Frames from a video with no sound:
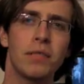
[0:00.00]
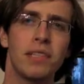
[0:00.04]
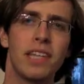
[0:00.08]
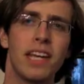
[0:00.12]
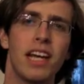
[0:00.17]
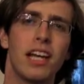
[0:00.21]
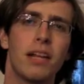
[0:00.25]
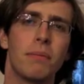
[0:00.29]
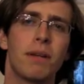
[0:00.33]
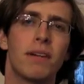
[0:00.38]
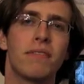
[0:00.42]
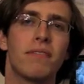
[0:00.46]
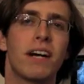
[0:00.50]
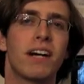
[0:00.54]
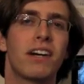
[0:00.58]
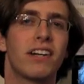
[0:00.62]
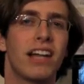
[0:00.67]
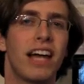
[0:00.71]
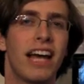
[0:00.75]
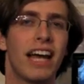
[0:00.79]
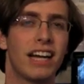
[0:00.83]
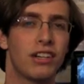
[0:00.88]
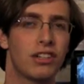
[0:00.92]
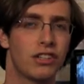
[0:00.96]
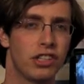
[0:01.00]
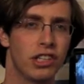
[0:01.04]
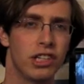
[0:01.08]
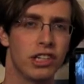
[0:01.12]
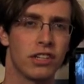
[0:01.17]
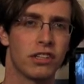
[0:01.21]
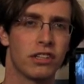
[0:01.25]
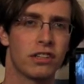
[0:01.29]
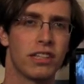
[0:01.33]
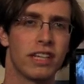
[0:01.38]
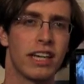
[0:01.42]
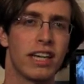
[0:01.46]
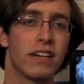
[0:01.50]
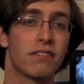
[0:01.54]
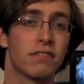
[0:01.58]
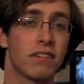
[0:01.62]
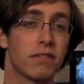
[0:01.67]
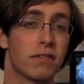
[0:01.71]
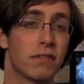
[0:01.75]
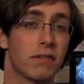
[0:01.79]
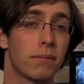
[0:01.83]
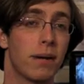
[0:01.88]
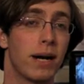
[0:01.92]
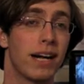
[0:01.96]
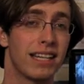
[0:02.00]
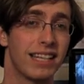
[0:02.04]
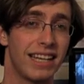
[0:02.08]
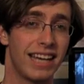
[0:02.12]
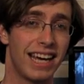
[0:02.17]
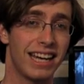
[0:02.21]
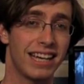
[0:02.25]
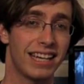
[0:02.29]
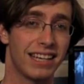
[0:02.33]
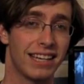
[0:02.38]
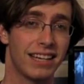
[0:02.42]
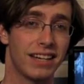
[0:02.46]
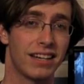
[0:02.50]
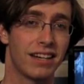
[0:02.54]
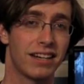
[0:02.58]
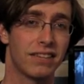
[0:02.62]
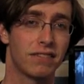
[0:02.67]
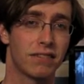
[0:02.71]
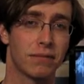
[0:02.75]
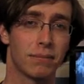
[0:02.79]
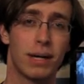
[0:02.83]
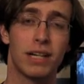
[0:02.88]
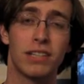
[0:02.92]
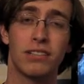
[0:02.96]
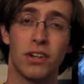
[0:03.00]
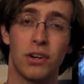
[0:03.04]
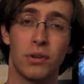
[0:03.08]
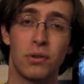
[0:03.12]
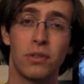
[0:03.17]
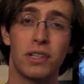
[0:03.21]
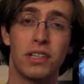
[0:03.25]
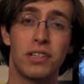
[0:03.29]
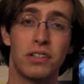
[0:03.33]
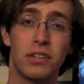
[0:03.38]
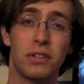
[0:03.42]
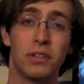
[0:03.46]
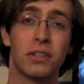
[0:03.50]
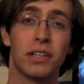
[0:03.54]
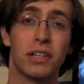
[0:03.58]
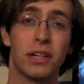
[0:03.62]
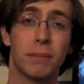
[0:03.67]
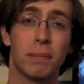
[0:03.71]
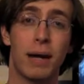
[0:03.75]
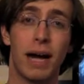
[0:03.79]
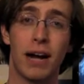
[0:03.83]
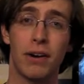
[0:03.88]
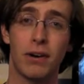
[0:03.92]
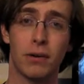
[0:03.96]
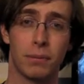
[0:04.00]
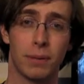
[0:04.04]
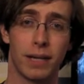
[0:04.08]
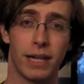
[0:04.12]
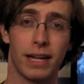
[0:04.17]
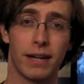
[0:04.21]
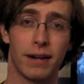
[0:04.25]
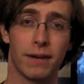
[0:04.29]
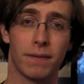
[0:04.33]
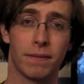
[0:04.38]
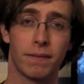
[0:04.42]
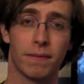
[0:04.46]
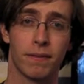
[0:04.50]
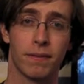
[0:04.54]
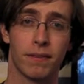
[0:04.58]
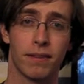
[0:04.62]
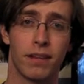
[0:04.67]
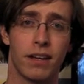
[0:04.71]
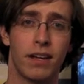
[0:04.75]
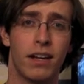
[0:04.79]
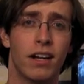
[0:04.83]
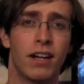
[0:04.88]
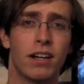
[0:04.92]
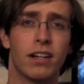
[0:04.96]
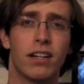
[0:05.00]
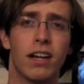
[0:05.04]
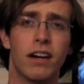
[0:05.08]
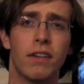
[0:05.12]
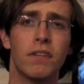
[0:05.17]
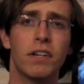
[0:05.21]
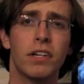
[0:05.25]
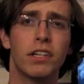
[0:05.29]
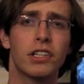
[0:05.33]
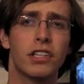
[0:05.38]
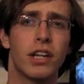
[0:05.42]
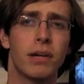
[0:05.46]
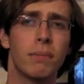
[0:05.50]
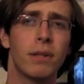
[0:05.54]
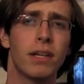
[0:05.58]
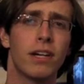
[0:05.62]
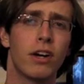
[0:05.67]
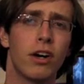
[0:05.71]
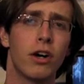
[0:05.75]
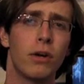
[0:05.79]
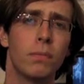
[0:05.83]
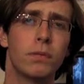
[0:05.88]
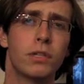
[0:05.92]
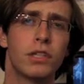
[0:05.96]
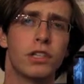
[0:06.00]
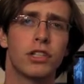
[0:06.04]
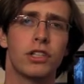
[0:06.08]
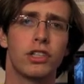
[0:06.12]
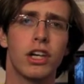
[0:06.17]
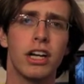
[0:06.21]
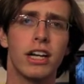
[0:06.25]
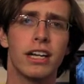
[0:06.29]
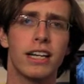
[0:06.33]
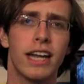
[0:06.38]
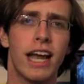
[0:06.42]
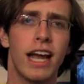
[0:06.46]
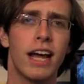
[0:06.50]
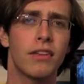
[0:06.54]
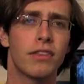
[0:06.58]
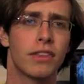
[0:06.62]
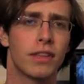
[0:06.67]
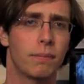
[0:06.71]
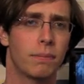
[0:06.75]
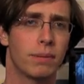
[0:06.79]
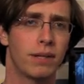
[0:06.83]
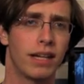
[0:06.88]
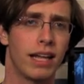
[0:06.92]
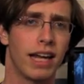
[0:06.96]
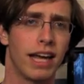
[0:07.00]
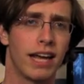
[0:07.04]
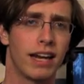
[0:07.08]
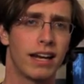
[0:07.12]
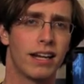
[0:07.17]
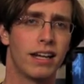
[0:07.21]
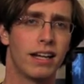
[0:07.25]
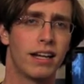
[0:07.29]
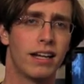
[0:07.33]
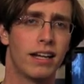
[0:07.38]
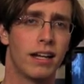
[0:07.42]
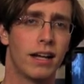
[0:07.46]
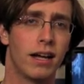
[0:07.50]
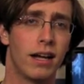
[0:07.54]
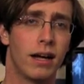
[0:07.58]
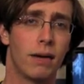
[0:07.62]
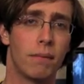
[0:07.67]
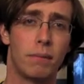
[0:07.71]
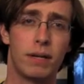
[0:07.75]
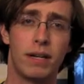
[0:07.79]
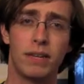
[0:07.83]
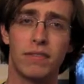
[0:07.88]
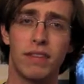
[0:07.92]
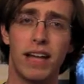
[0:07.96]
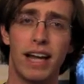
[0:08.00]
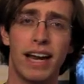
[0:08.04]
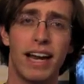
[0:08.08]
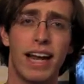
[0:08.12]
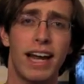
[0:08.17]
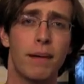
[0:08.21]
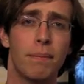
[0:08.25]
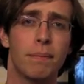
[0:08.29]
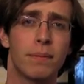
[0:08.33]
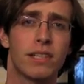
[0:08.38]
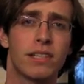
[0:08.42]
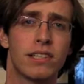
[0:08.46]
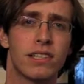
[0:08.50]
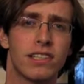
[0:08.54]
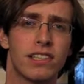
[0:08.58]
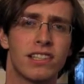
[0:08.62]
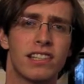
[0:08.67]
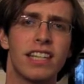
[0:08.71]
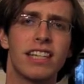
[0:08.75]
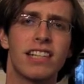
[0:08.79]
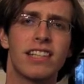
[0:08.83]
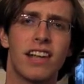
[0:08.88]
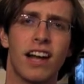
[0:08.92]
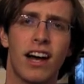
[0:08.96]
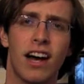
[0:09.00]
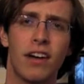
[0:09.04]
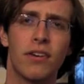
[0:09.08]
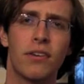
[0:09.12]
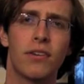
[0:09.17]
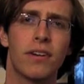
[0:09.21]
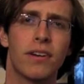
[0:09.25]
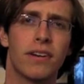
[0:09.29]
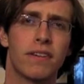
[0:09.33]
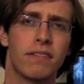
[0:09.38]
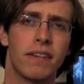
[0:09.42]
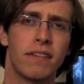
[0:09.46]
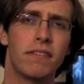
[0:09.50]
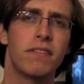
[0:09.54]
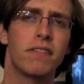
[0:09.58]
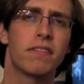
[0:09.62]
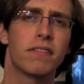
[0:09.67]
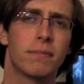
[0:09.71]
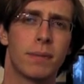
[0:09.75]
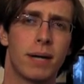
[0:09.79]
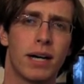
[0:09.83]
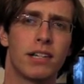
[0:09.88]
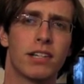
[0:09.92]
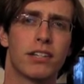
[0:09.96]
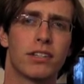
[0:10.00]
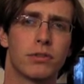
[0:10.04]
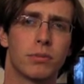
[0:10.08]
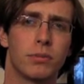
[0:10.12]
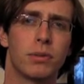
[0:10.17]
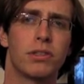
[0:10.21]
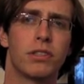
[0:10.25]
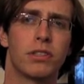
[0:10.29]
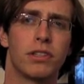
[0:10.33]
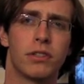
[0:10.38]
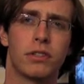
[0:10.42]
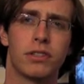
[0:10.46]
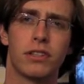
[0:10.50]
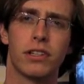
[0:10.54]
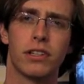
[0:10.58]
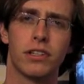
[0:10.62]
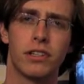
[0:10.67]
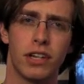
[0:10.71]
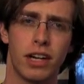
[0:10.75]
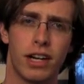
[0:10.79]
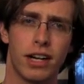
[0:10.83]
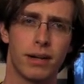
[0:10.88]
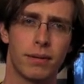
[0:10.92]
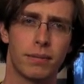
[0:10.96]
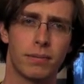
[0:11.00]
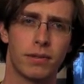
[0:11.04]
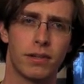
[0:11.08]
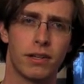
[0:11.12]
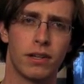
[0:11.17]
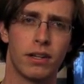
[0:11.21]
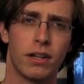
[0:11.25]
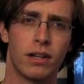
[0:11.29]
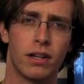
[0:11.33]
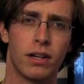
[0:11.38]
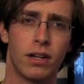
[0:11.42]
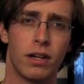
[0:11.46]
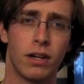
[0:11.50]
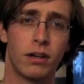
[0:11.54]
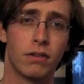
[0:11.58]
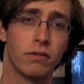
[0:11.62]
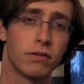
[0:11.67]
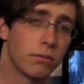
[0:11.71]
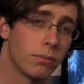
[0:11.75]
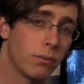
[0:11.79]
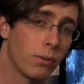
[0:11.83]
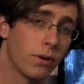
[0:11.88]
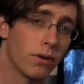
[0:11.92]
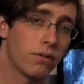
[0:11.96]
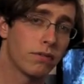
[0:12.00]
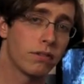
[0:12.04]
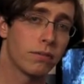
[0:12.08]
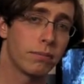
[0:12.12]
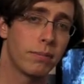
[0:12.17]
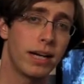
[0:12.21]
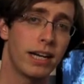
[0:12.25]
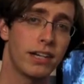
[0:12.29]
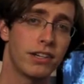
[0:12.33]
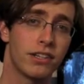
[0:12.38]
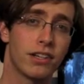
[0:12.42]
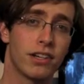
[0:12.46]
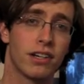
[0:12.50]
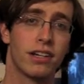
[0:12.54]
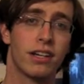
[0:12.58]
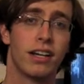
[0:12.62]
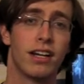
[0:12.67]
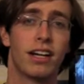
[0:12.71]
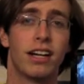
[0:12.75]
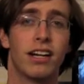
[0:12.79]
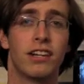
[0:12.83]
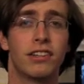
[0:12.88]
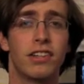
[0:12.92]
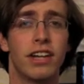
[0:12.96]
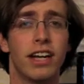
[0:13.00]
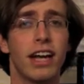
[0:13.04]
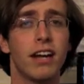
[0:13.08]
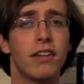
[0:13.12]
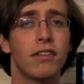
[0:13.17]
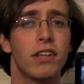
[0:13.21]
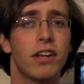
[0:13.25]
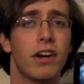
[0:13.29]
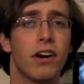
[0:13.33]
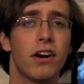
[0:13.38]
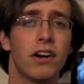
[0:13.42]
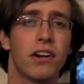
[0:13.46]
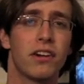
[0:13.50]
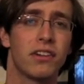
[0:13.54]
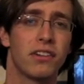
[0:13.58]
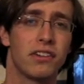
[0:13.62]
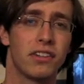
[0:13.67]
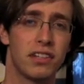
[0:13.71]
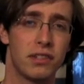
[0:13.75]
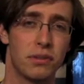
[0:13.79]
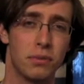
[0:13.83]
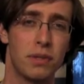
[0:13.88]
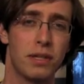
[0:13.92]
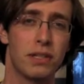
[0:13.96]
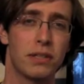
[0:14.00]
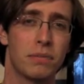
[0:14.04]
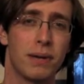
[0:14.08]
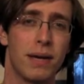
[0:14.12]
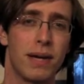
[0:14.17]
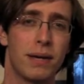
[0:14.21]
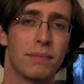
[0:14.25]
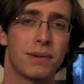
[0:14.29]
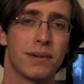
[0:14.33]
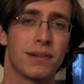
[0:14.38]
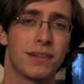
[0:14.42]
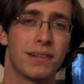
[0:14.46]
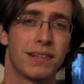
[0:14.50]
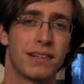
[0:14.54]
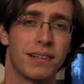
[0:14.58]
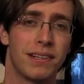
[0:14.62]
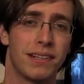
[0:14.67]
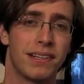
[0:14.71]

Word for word: was the element found last year leading from Vermont Yankee, Vermont's only nuclear power plant. Governor Shumlin hopes to shut down the plant, but if that happens, 650 Vermonters will lose their jobs. For more information, check out the article in this week's paper.